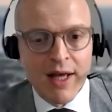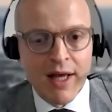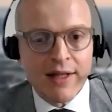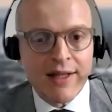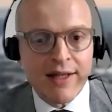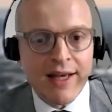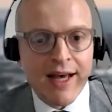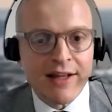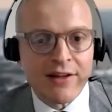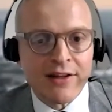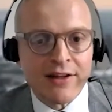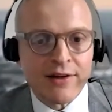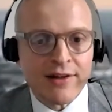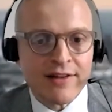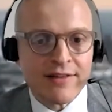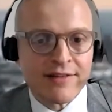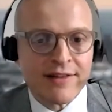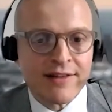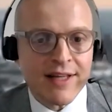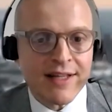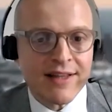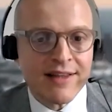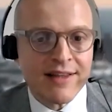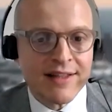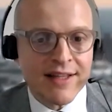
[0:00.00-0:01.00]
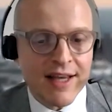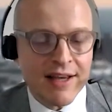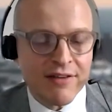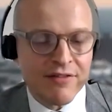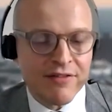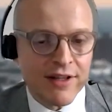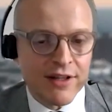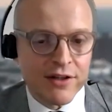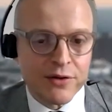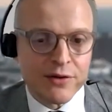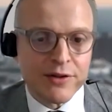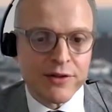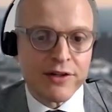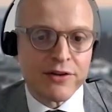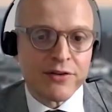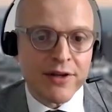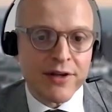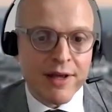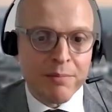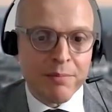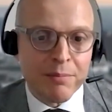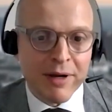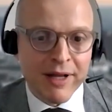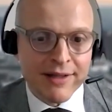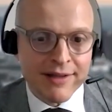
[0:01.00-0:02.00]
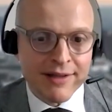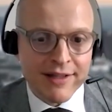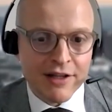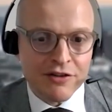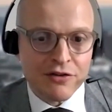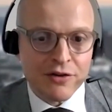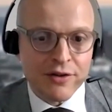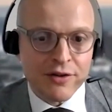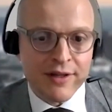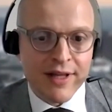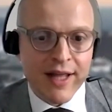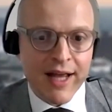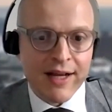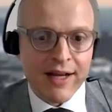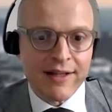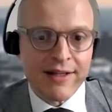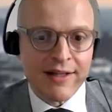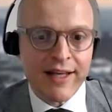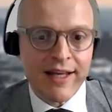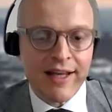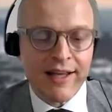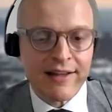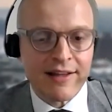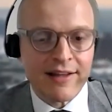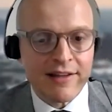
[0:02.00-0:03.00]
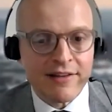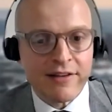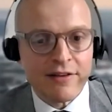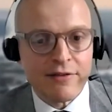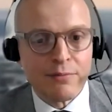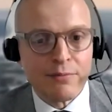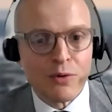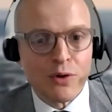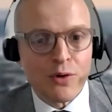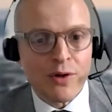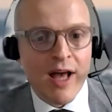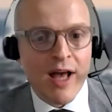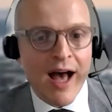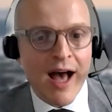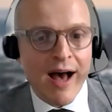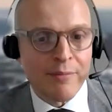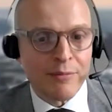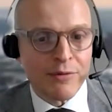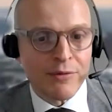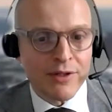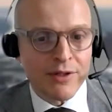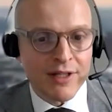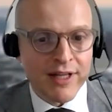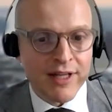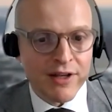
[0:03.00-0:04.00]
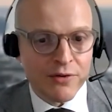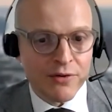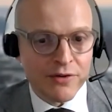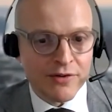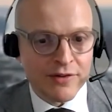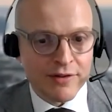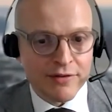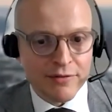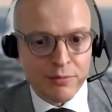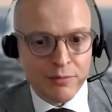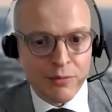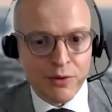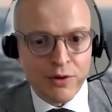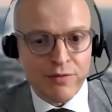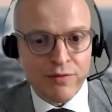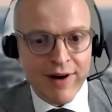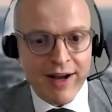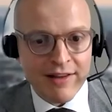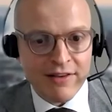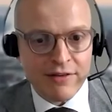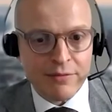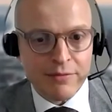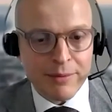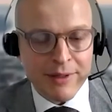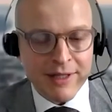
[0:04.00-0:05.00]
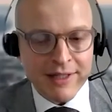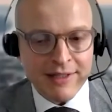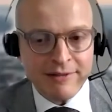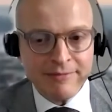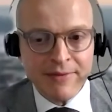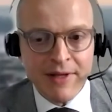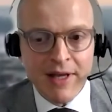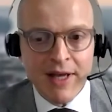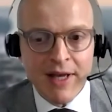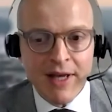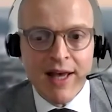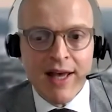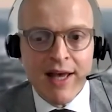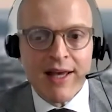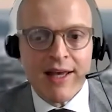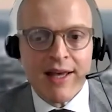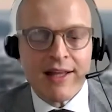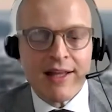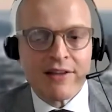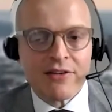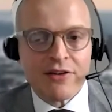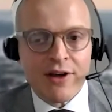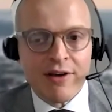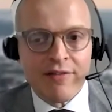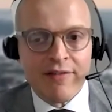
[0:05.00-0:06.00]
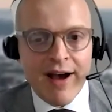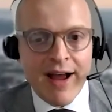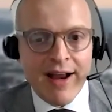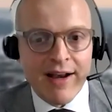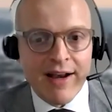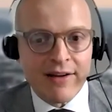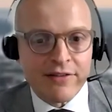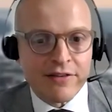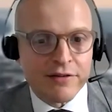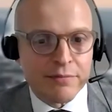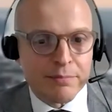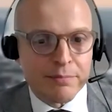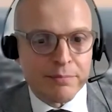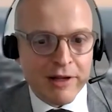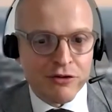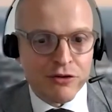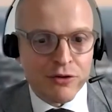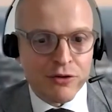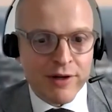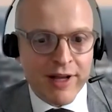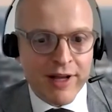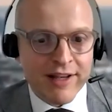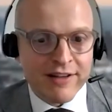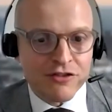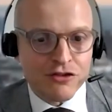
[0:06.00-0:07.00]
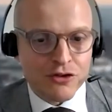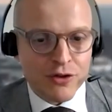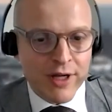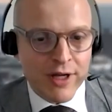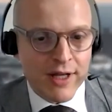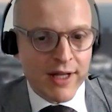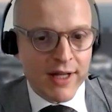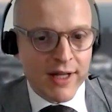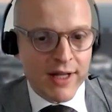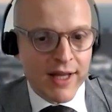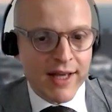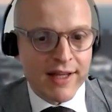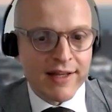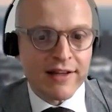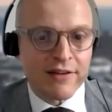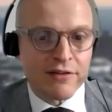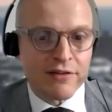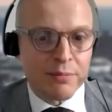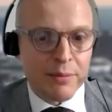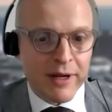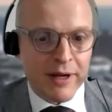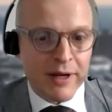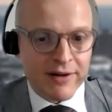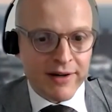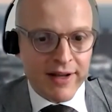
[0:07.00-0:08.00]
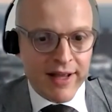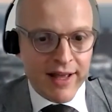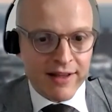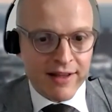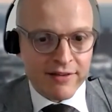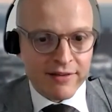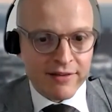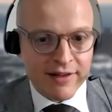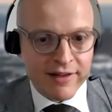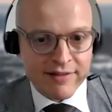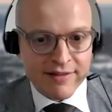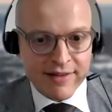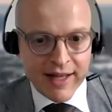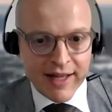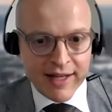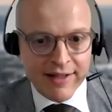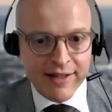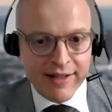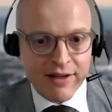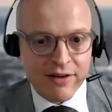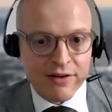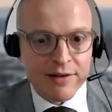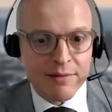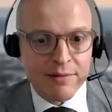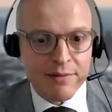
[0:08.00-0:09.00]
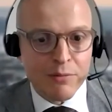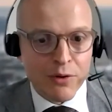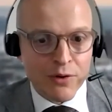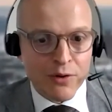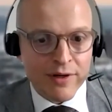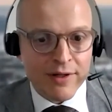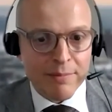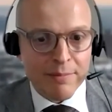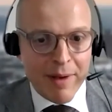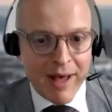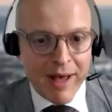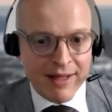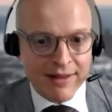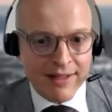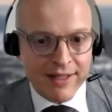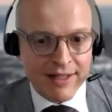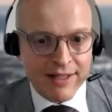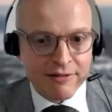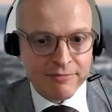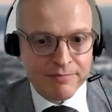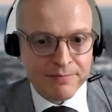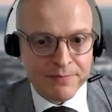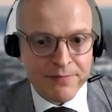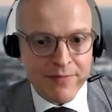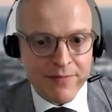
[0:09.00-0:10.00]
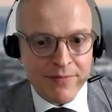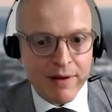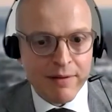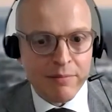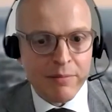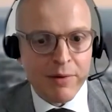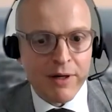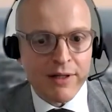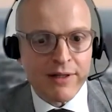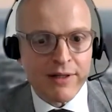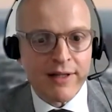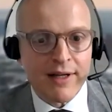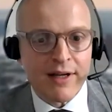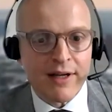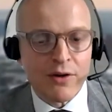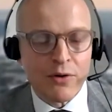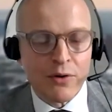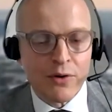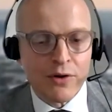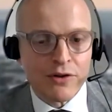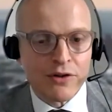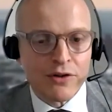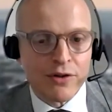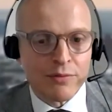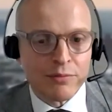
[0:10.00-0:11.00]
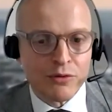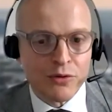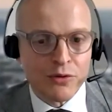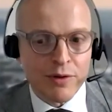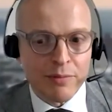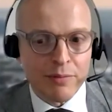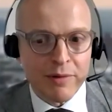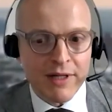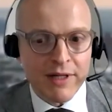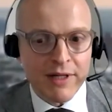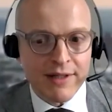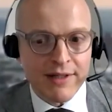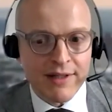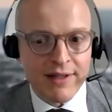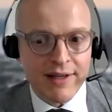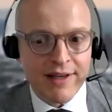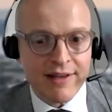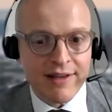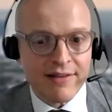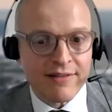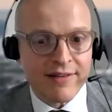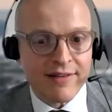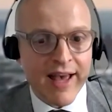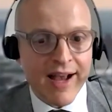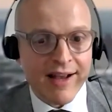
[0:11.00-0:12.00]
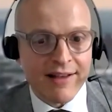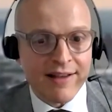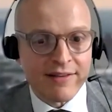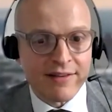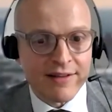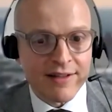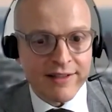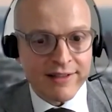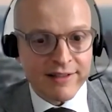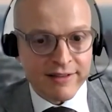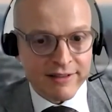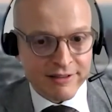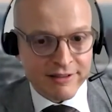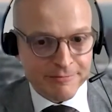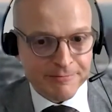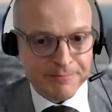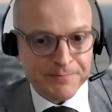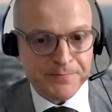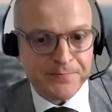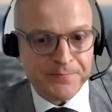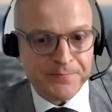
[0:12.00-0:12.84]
The other is the David or the reimplantation technique. This is more commonly used, it's more widespread. It requires specialized training and experience. It's technically more demanding, but the long term durability is excellent.